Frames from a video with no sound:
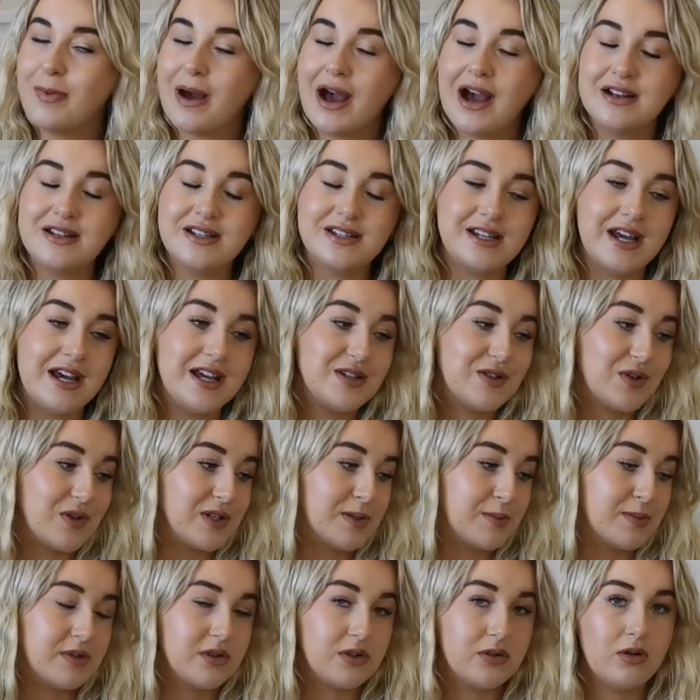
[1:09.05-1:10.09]
packed to take to
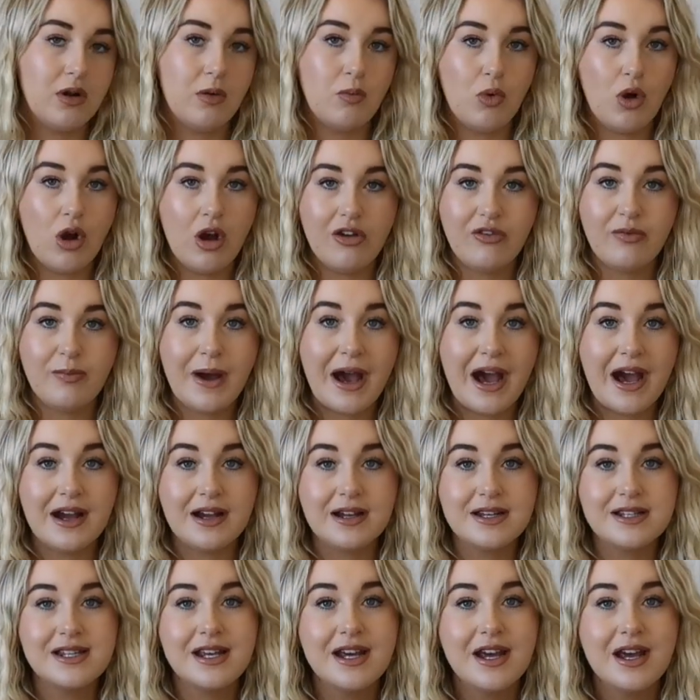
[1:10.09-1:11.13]
hospital and what I've
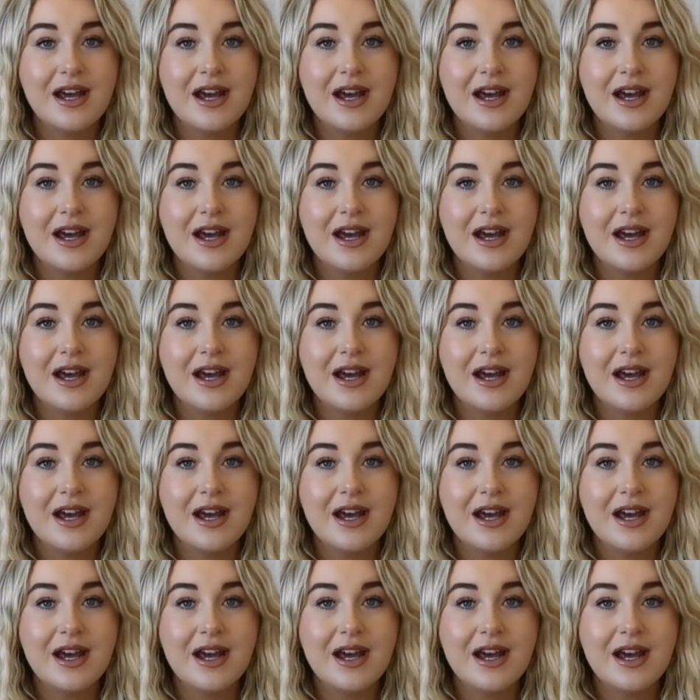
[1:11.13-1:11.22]
packed